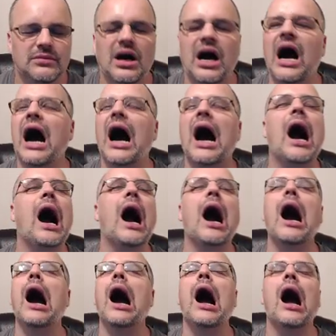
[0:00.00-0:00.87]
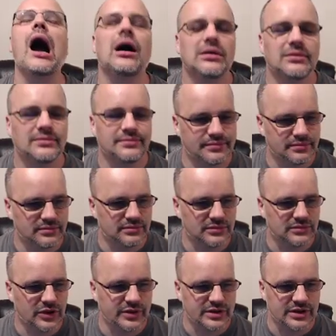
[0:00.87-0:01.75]
Ah.
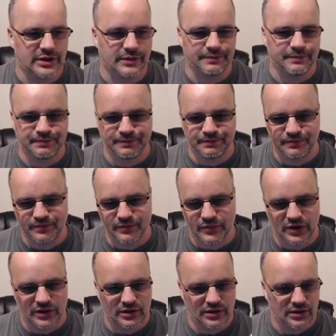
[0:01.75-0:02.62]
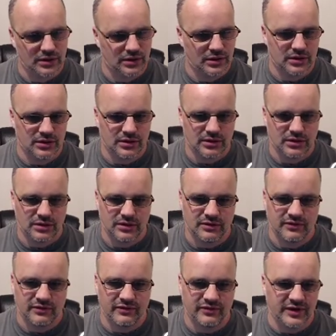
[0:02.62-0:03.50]
No, it's not.
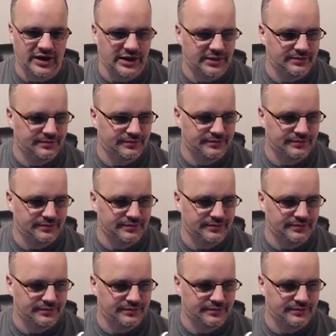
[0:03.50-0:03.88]
Fine.